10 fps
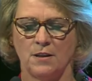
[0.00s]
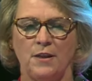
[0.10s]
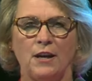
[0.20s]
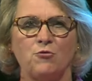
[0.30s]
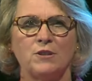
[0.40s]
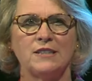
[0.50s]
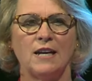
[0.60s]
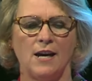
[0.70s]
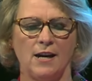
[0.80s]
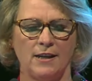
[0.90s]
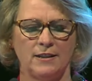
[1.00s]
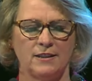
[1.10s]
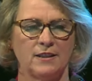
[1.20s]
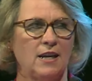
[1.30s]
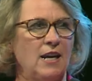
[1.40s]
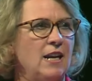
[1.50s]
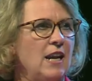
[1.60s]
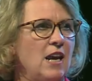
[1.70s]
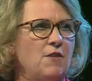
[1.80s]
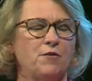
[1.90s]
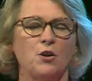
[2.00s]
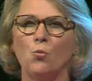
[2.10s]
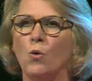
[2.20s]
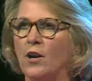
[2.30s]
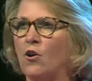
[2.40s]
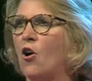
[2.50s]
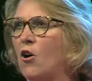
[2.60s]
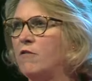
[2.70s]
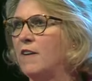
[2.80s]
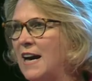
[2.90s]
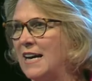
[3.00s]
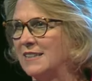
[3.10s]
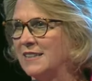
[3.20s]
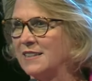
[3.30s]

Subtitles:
that resides in every one of us.